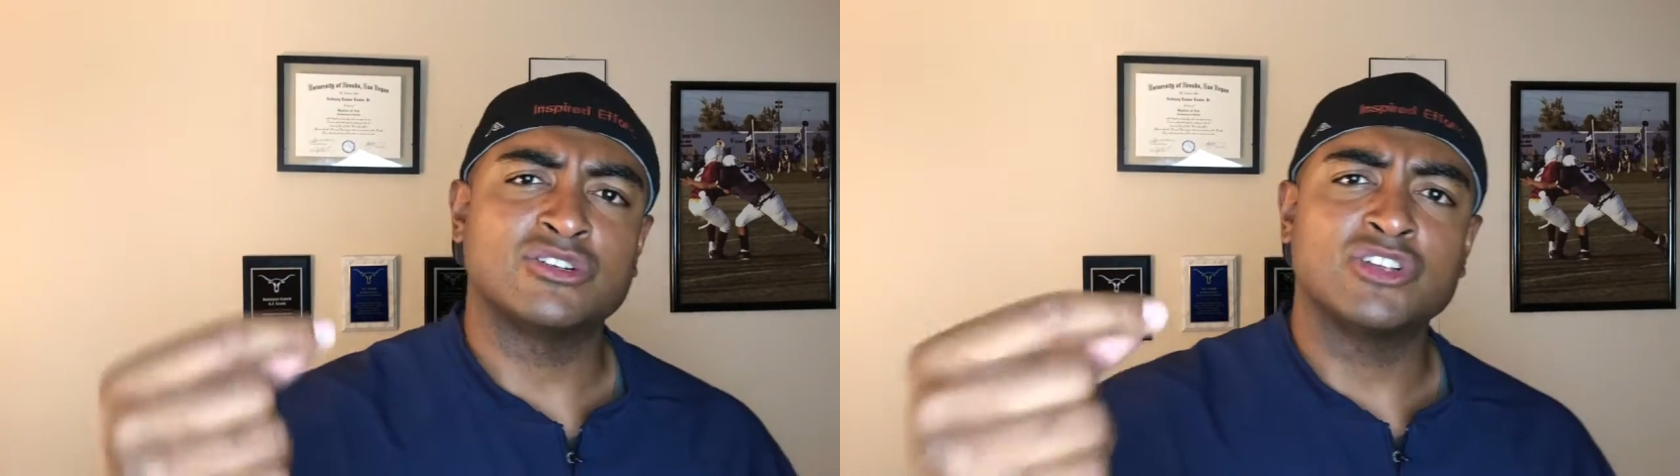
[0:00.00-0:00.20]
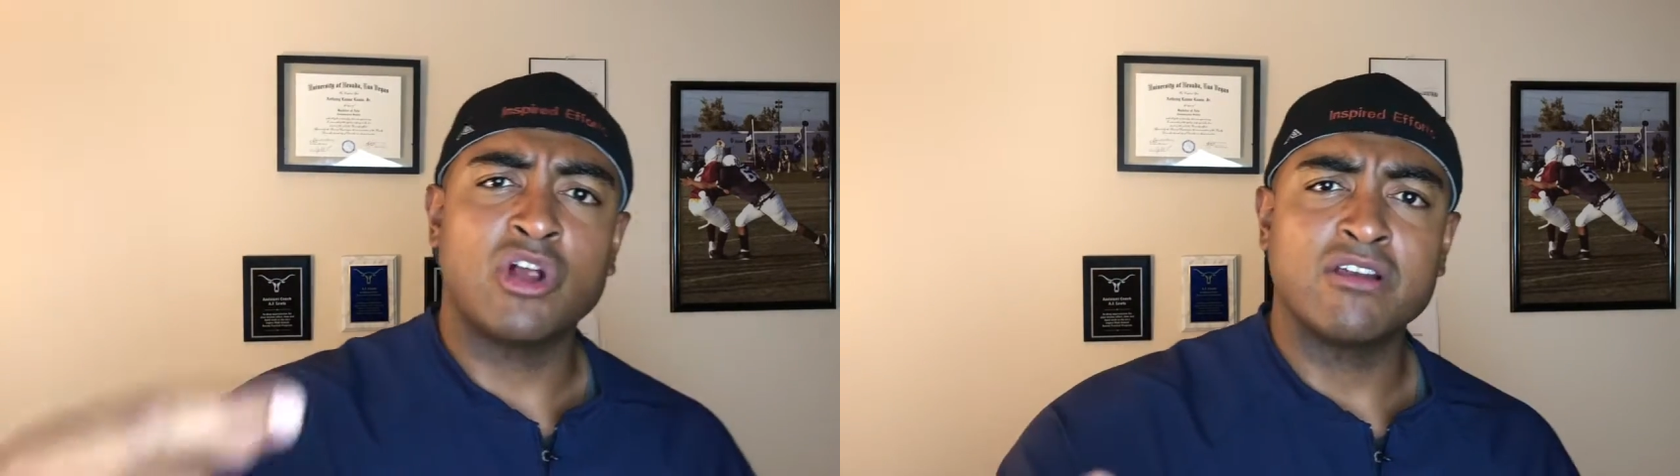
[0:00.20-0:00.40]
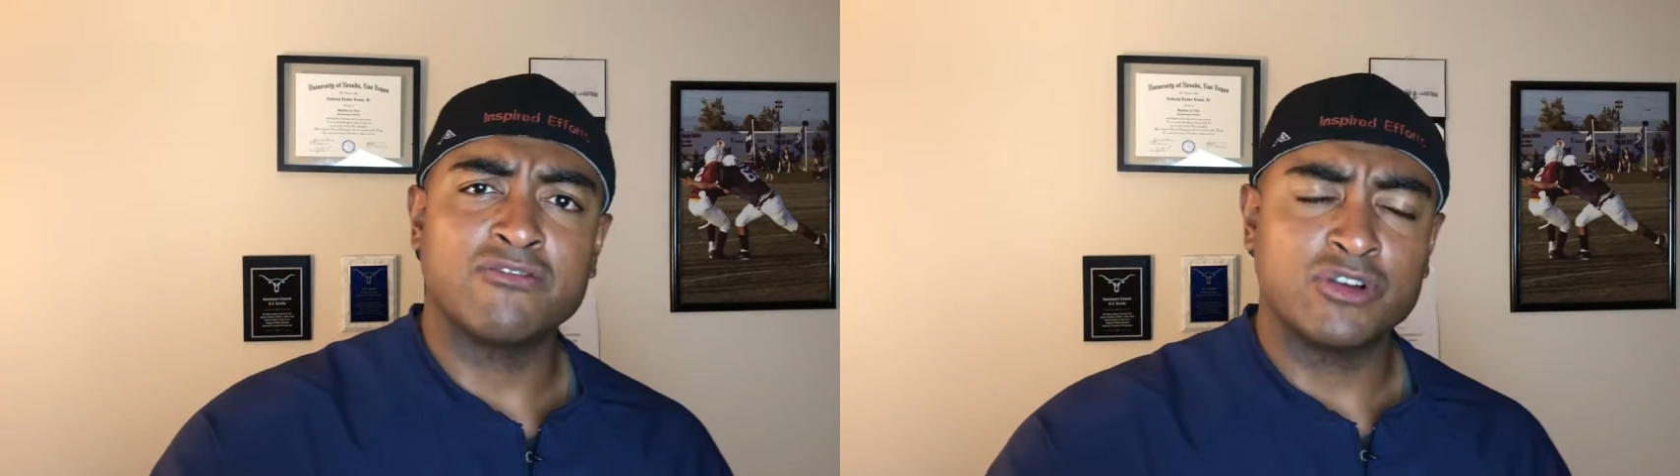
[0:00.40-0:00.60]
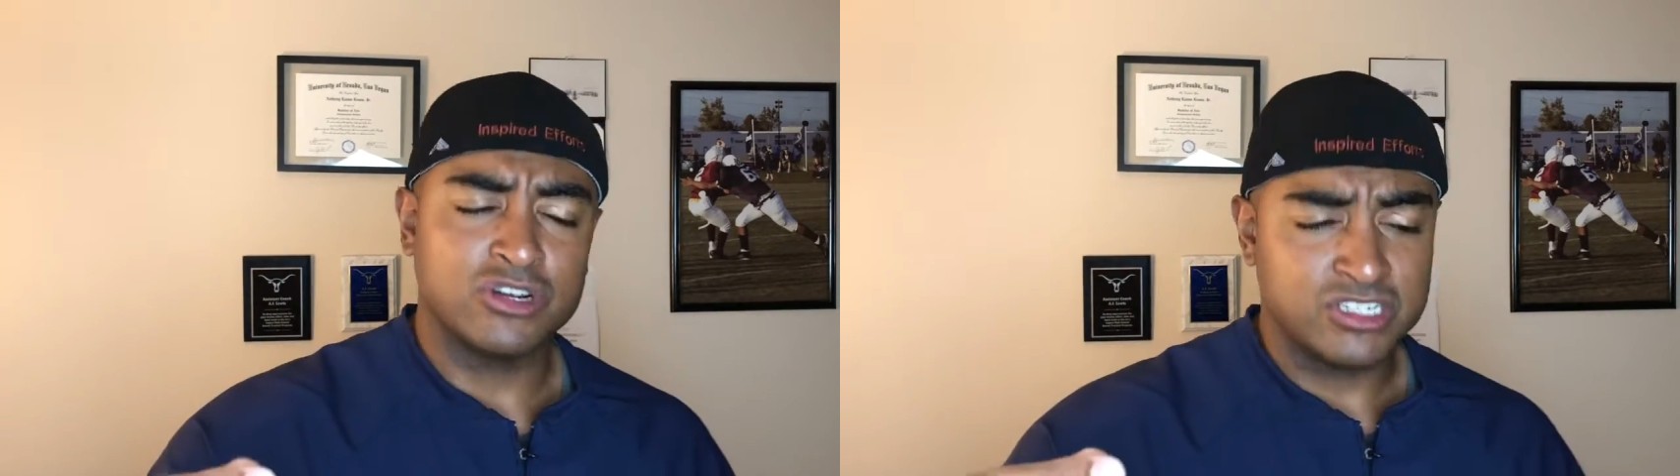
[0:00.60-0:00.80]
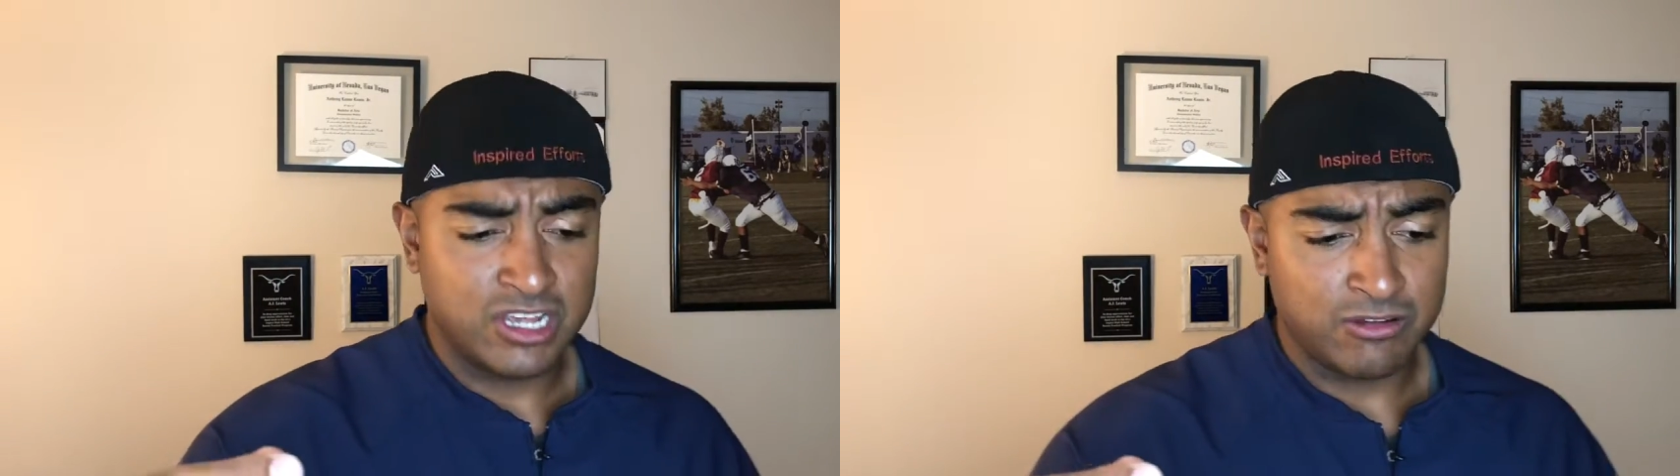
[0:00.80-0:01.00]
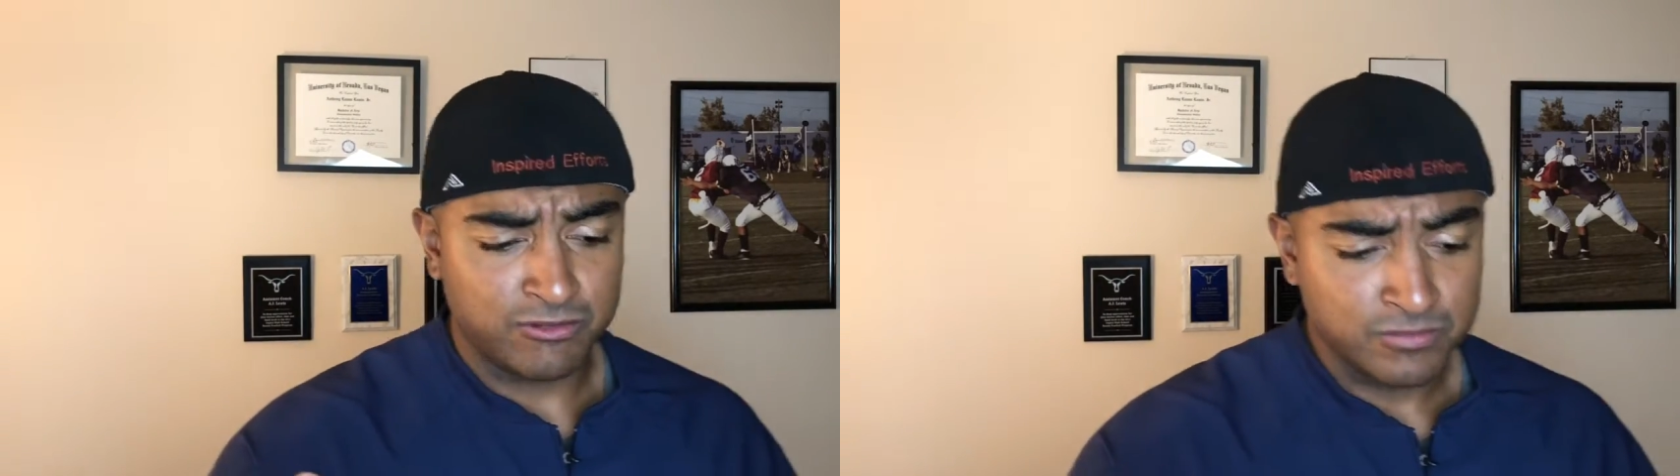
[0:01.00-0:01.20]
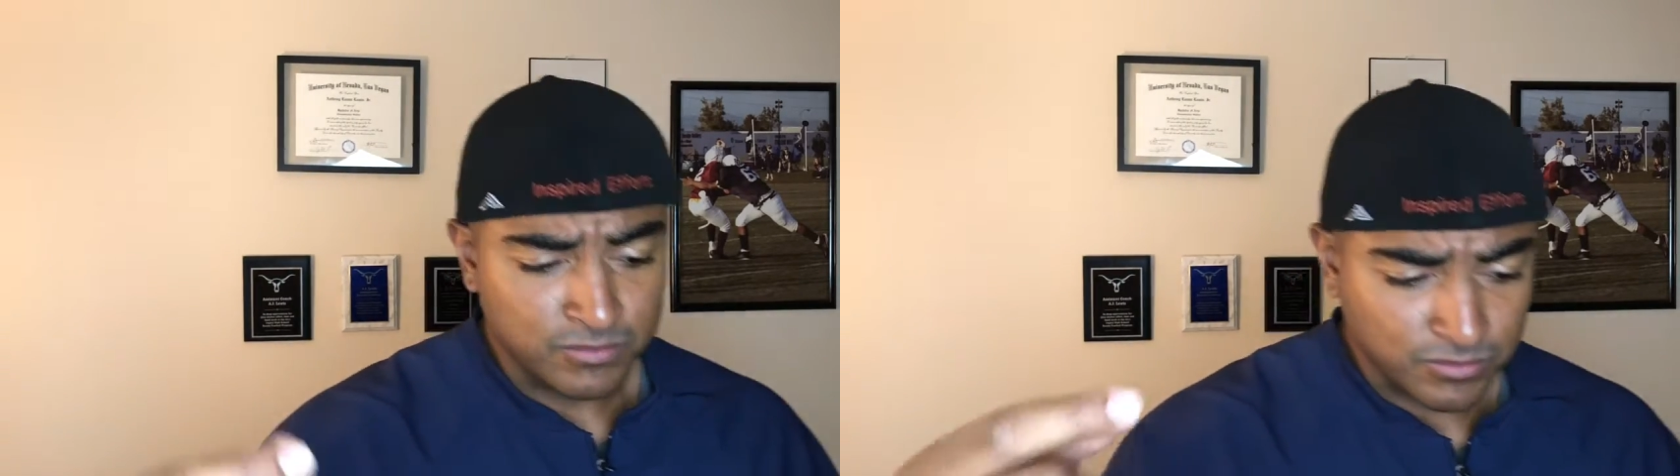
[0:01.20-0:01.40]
or sorry for yourself.